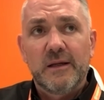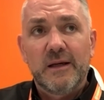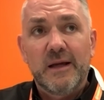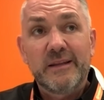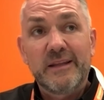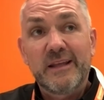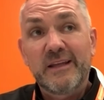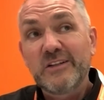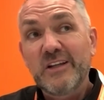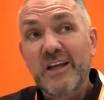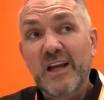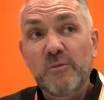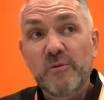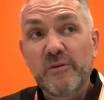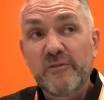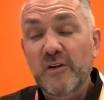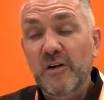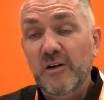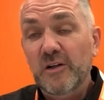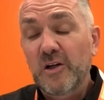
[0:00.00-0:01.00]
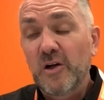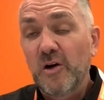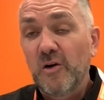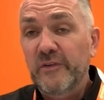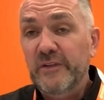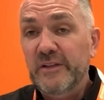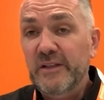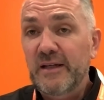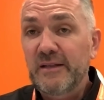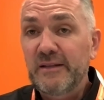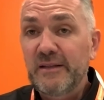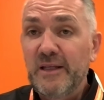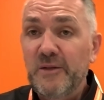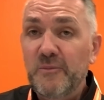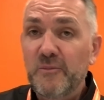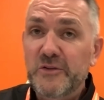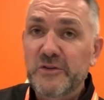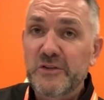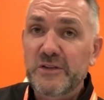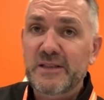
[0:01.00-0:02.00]
And then, we've got COVID-19,
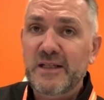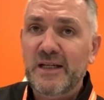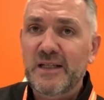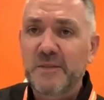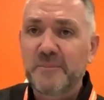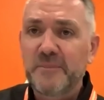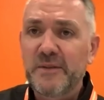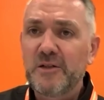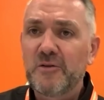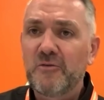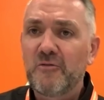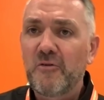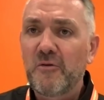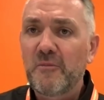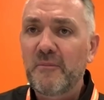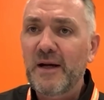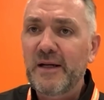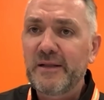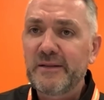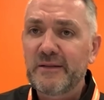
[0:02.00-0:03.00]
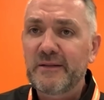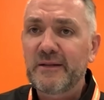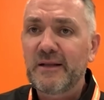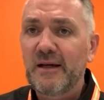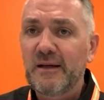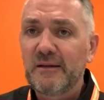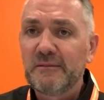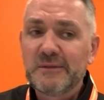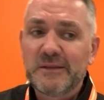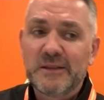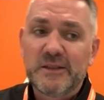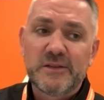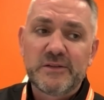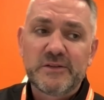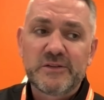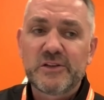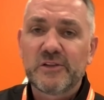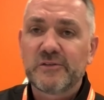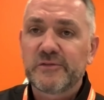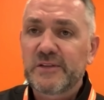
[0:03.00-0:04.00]
which has kind of been a reminder that
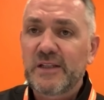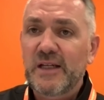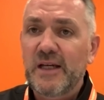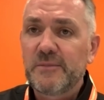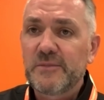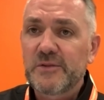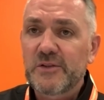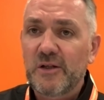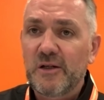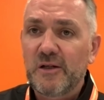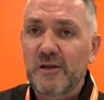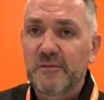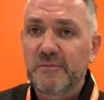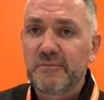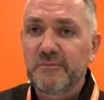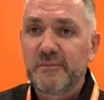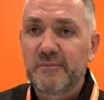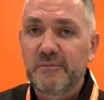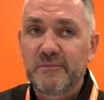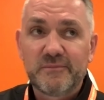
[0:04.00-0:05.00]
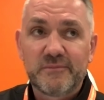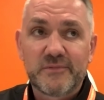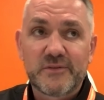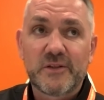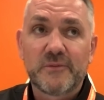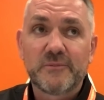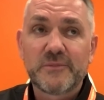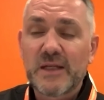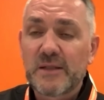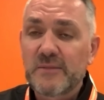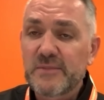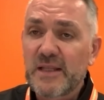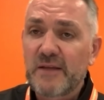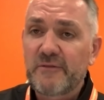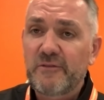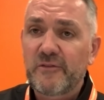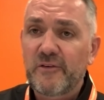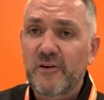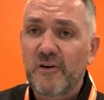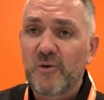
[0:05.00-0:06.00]
tough times are sometimes
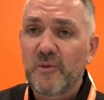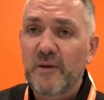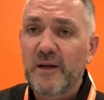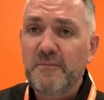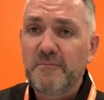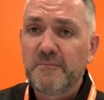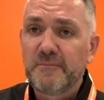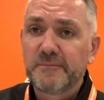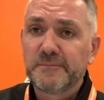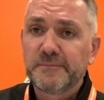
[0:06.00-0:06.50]
never far away.